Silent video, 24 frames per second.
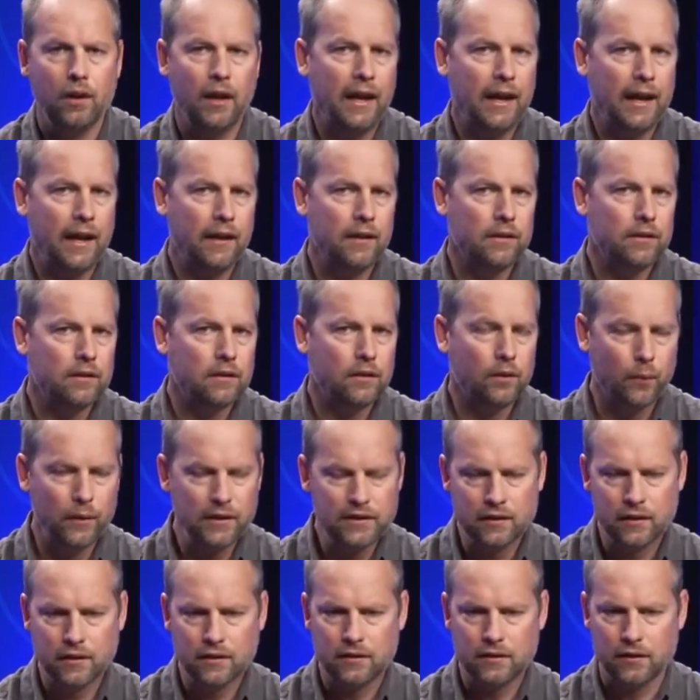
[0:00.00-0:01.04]
And the
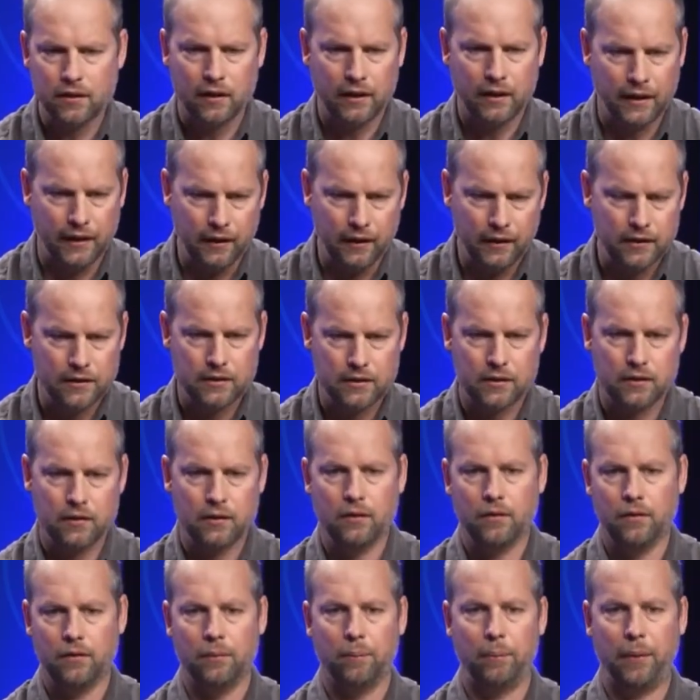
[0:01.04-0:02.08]
reason it's a hit is
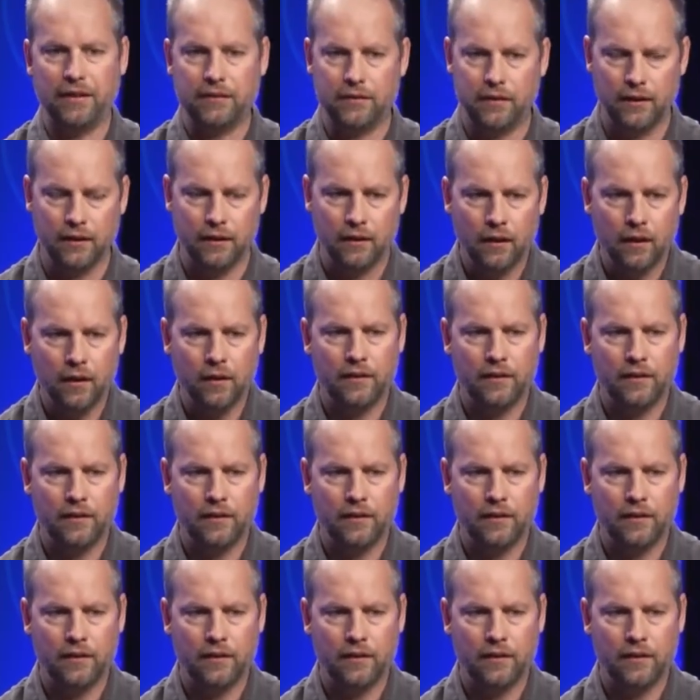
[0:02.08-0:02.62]
basically